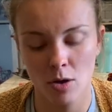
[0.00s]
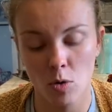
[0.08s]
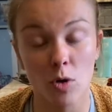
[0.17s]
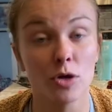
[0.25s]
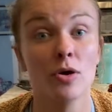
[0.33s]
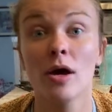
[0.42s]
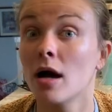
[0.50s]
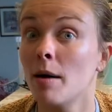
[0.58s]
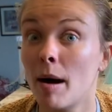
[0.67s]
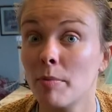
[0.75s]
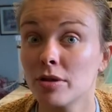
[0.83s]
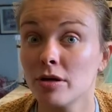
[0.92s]
Or you can
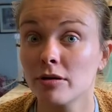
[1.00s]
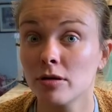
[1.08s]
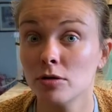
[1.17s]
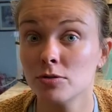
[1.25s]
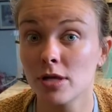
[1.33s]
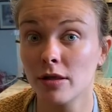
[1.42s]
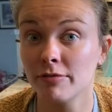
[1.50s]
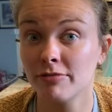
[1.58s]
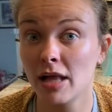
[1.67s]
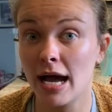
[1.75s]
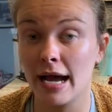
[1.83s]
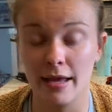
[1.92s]
come up with your clues on the
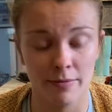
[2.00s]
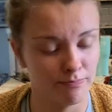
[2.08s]
fly.